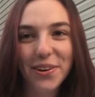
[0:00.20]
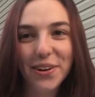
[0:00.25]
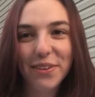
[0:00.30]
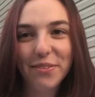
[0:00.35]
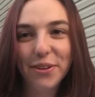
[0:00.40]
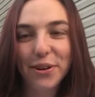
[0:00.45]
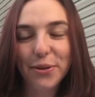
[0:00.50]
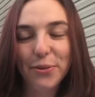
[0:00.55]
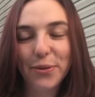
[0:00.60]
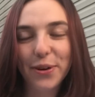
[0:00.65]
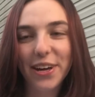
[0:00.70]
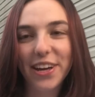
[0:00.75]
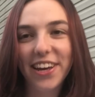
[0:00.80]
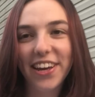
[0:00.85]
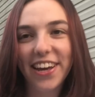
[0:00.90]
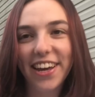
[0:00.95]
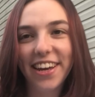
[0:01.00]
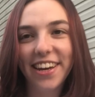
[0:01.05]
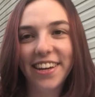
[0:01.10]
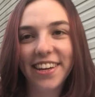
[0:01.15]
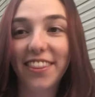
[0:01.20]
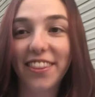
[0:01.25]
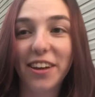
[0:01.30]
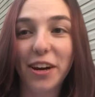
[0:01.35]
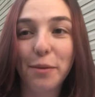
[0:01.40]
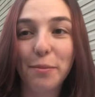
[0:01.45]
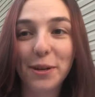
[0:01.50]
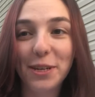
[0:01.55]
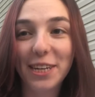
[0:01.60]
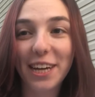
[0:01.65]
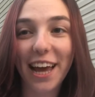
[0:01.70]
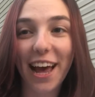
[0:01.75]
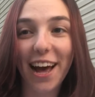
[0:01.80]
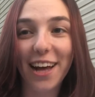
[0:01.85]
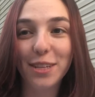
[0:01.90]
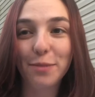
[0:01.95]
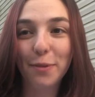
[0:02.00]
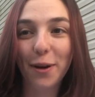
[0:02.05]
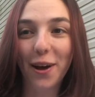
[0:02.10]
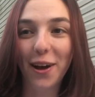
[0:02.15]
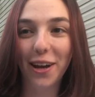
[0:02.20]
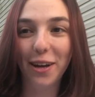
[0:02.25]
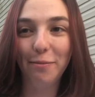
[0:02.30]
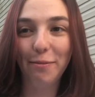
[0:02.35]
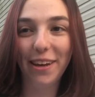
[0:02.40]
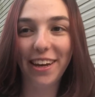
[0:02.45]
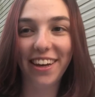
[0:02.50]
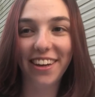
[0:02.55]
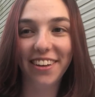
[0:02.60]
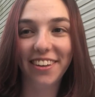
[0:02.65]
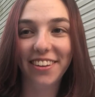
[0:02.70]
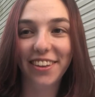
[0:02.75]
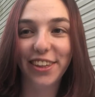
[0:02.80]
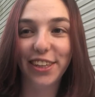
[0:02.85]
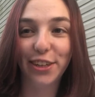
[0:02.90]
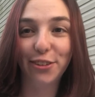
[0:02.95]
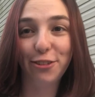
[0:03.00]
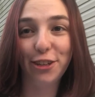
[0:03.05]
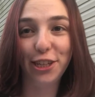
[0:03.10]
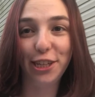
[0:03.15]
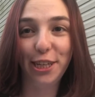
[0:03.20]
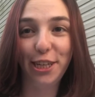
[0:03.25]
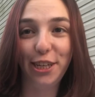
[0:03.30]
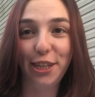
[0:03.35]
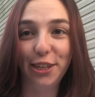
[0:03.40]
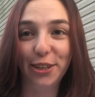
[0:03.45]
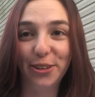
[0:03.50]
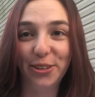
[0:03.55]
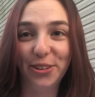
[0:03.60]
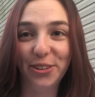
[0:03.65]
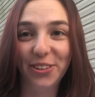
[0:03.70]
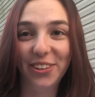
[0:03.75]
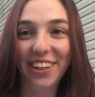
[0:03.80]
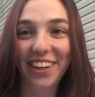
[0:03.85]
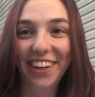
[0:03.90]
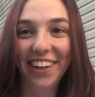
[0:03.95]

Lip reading: everyone. There are a bunch of cats behind me. They're really cute.